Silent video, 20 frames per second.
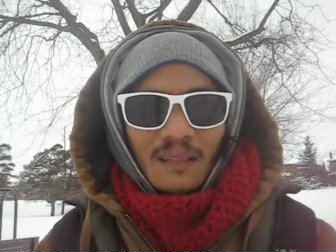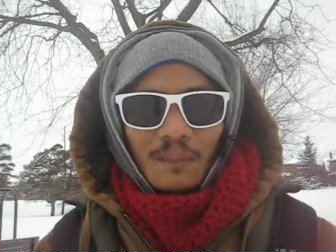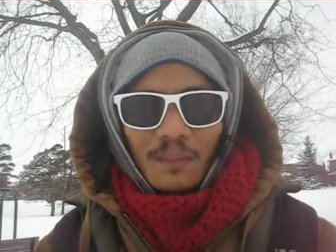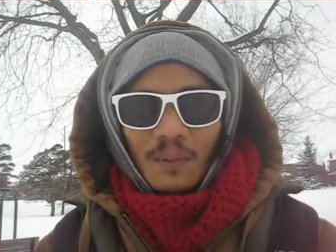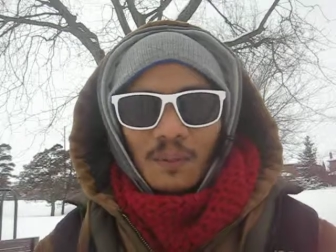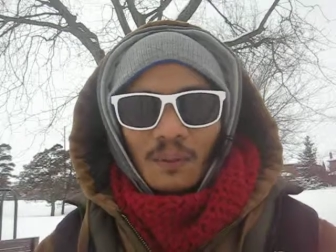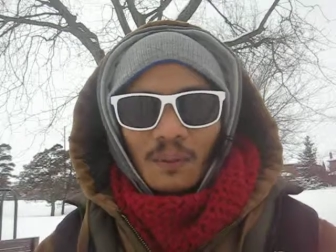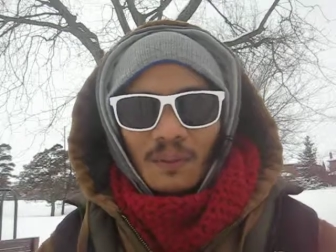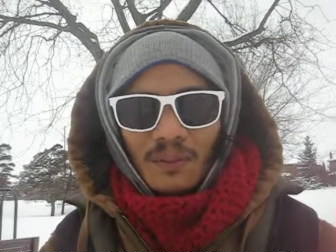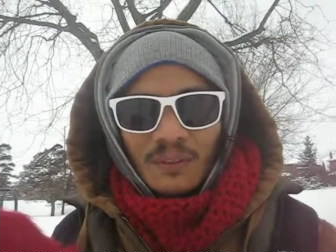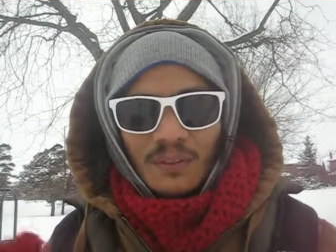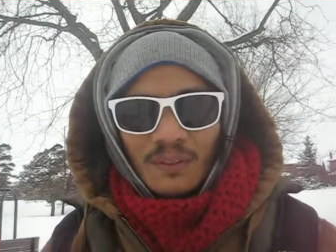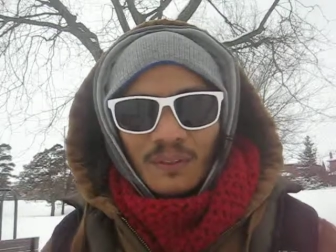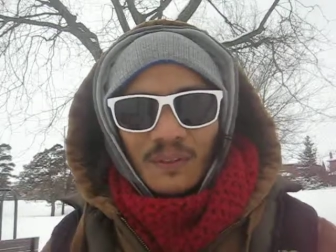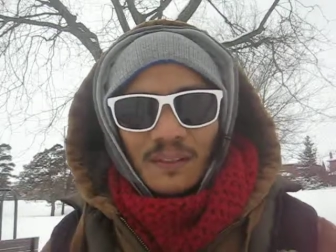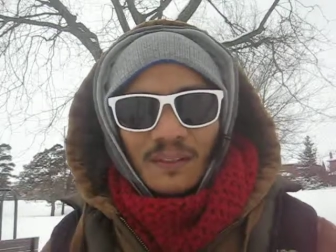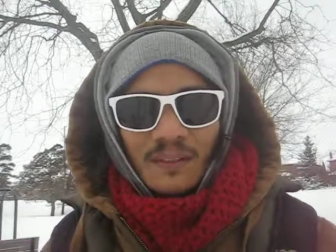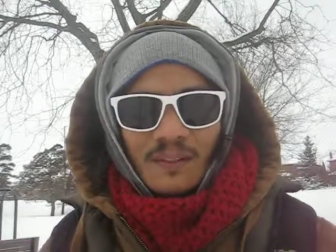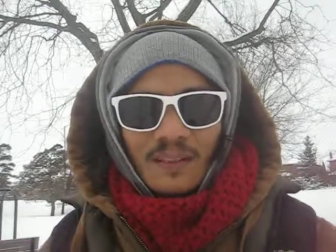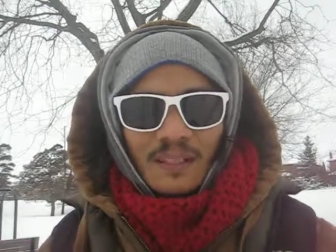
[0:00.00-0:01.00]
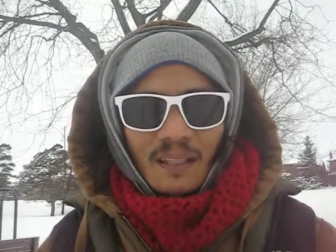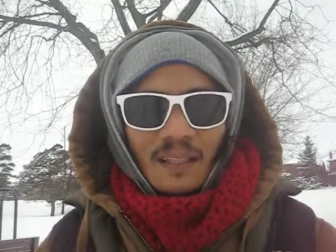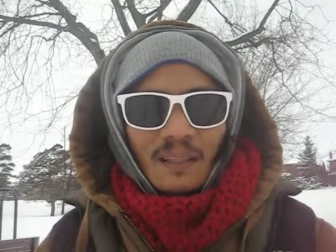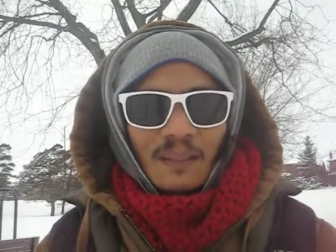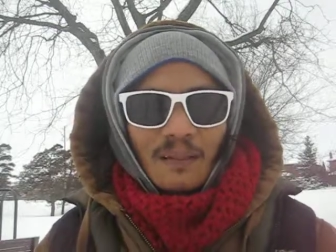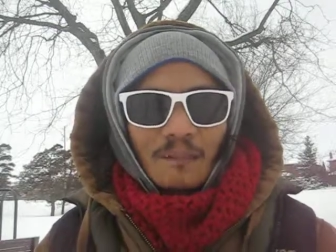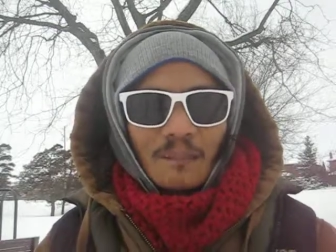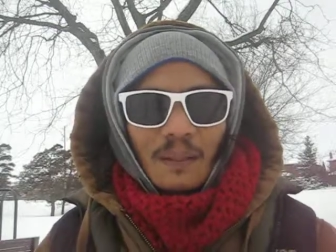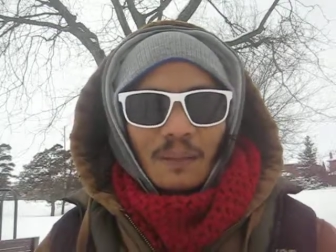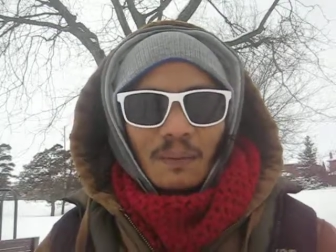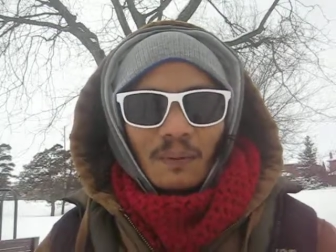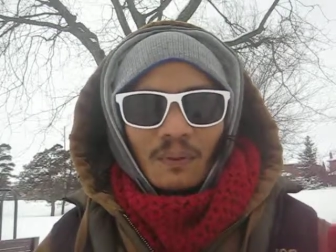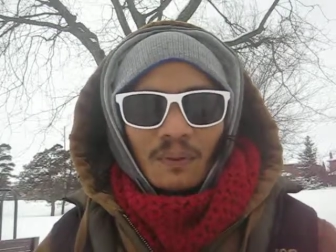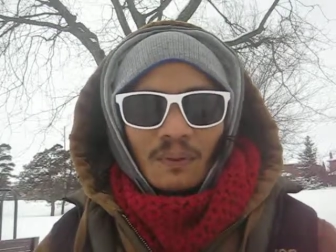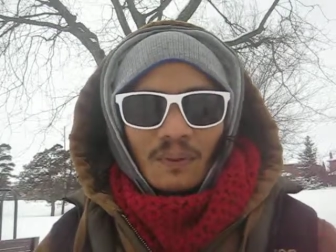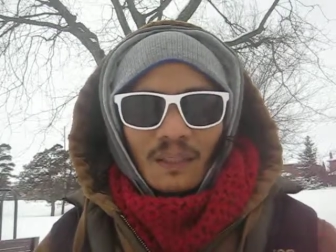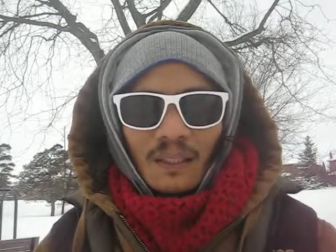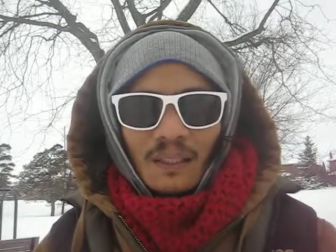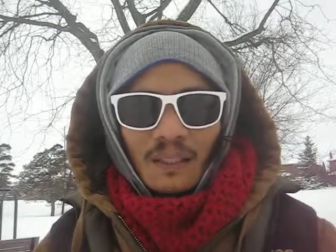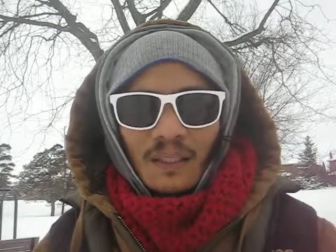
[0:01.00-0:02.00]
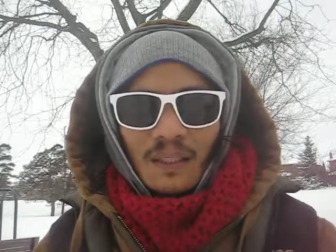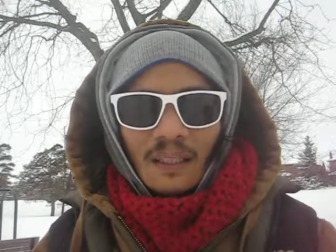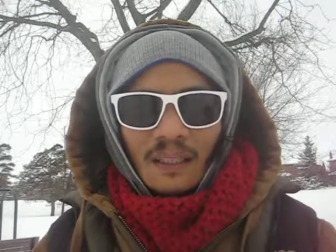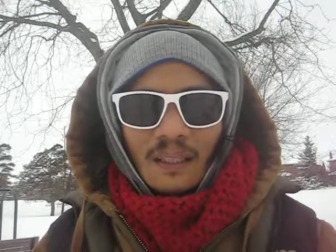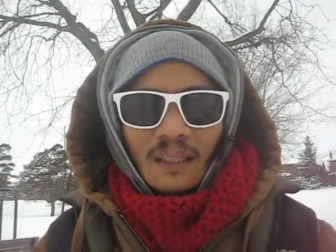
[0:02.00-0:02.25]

the people who do understand, the people who are